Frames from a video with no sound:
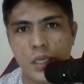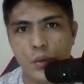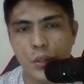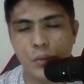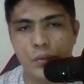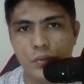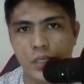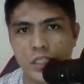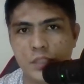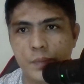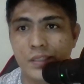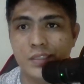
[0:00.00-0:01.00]
That way, when you
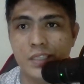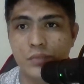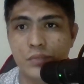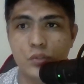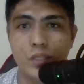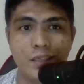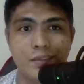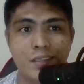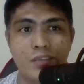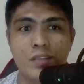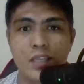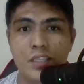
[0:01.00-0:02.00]
guys pick this up through the link
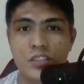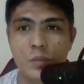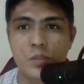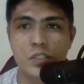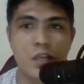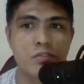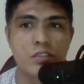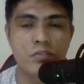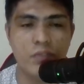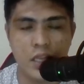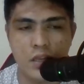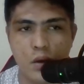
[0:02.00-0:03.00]
down in the description of this
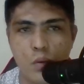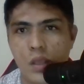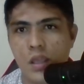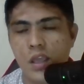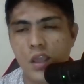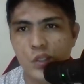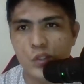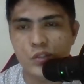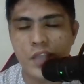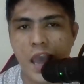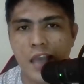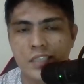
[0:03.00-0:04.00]
video, you
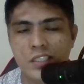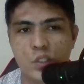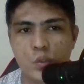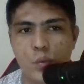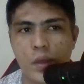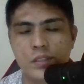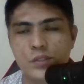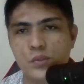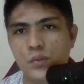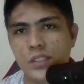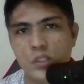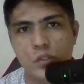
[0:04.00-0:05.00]
get access as well
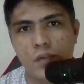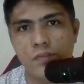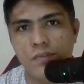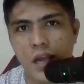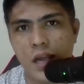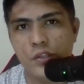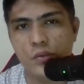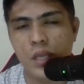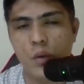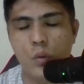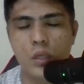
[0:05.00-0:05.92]
to additional value that